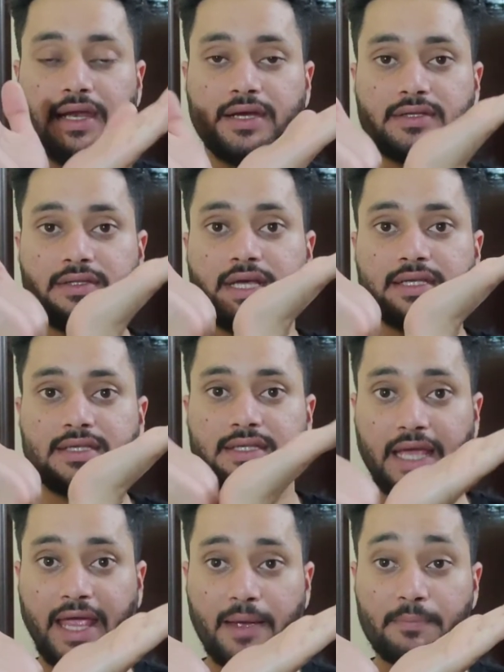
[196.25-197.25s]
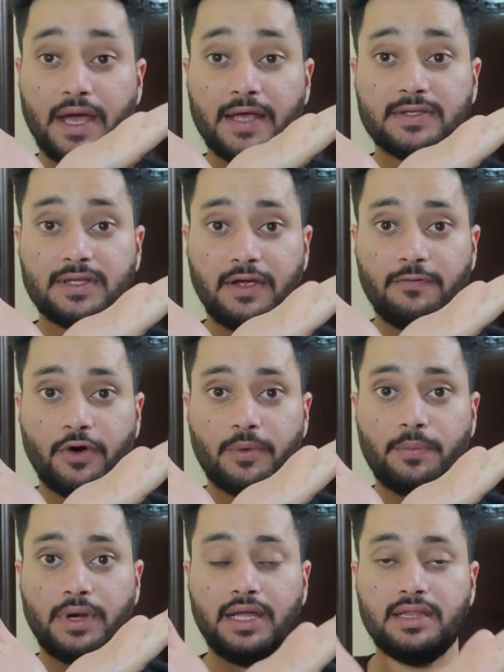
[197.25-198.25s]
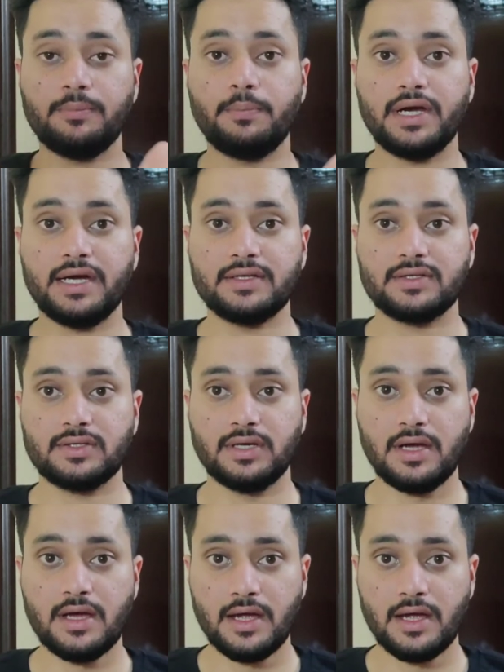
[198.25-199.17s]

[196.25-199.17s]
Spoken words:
It's the same as live or breathe, but it's